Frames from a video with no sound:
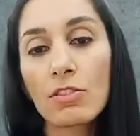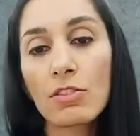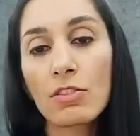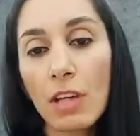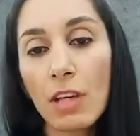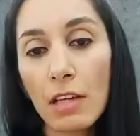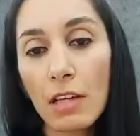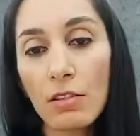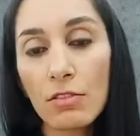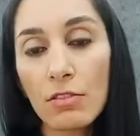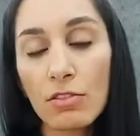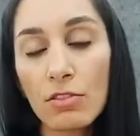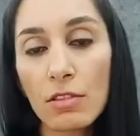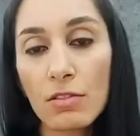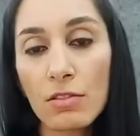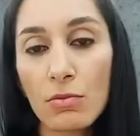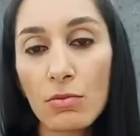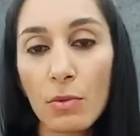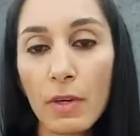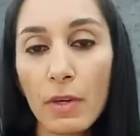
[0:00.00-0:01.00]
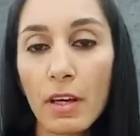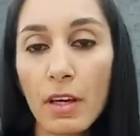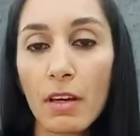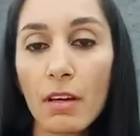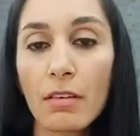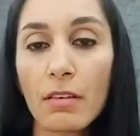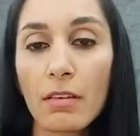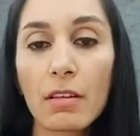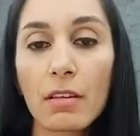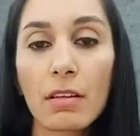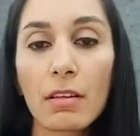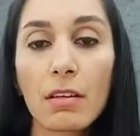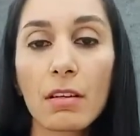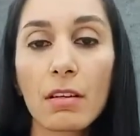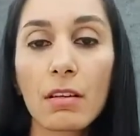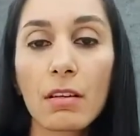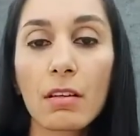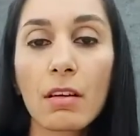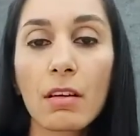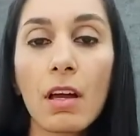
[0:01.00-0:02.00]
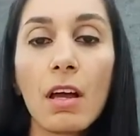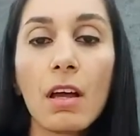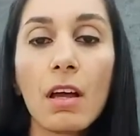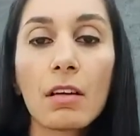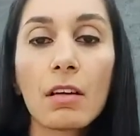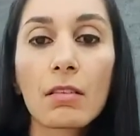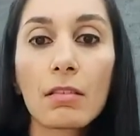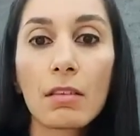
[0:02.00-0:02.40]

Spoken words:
But the challenges were